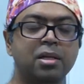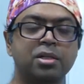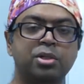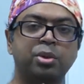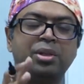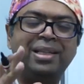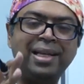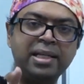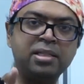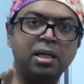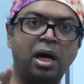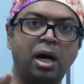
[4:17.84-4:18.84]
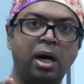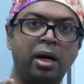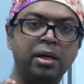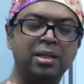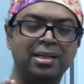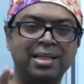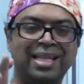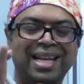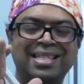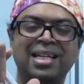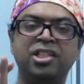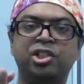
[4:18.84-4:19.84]
So these are the
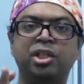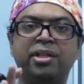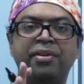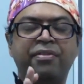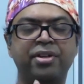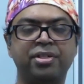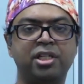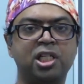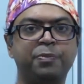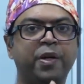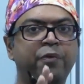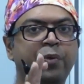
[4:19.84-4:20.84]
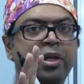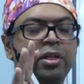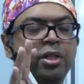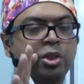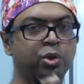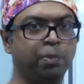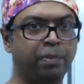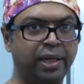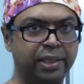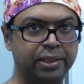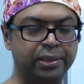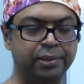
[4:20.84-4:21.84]
essential differences between these two
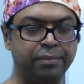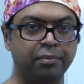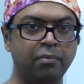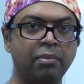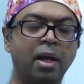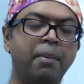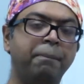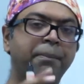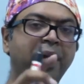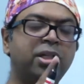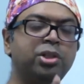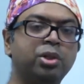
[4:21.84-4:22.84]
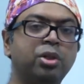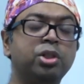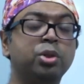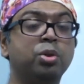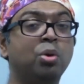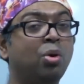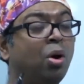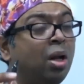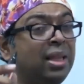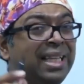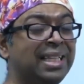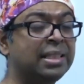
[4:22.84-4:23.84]
planes. Make sure you know
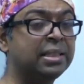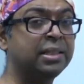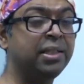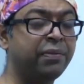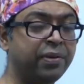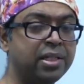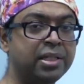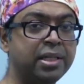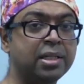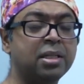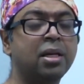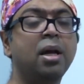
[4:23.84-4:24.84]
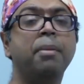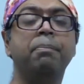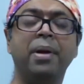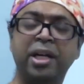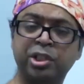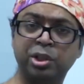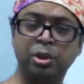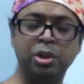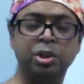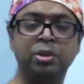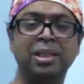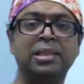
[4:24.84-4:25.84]
all these differences. Make
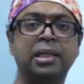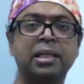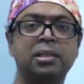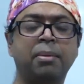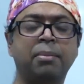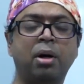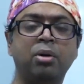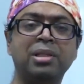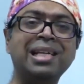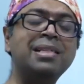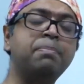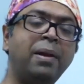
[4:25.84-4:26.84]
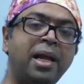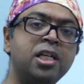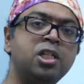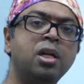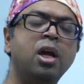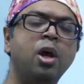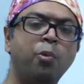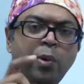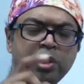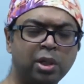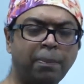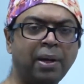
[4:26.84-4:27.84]
sure you discuss about these planes
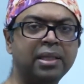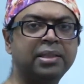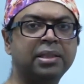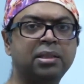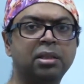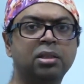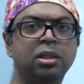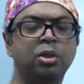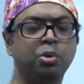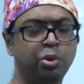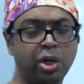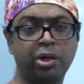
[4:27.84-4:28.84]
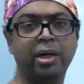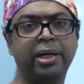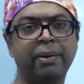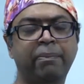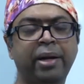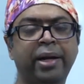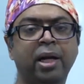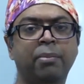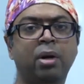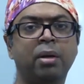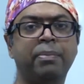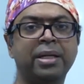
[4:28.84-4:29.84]
with your plastic surgeon who you're contemplating
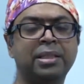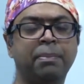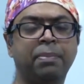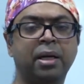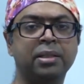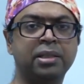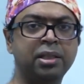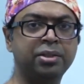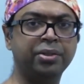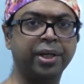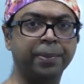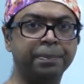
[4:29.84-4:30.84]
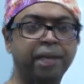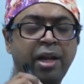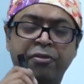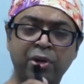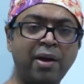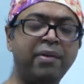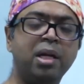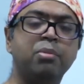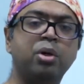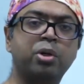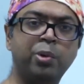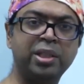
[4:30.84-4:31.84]
about breast implant surgery. If you have any
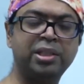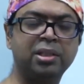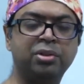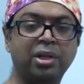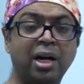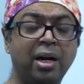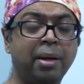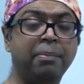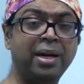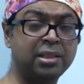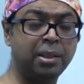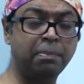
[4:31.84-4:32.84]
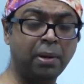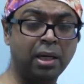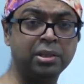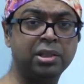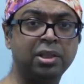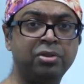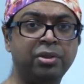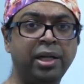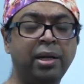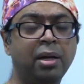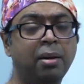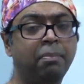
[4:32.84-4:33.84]
more questions regarding breast implant
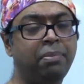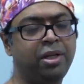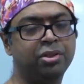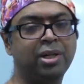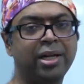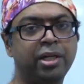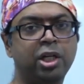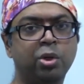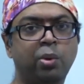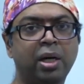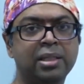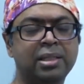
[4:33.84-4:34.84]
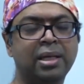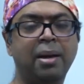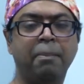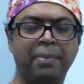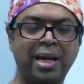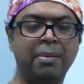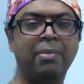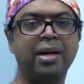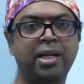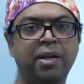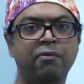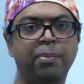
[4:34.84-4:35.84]
surgery, please write into us. Me and my
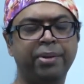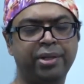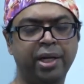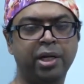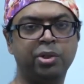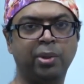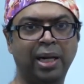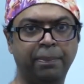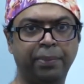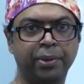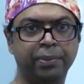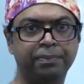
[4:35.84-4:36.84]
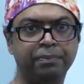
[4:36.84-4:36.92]
team will be there to help you.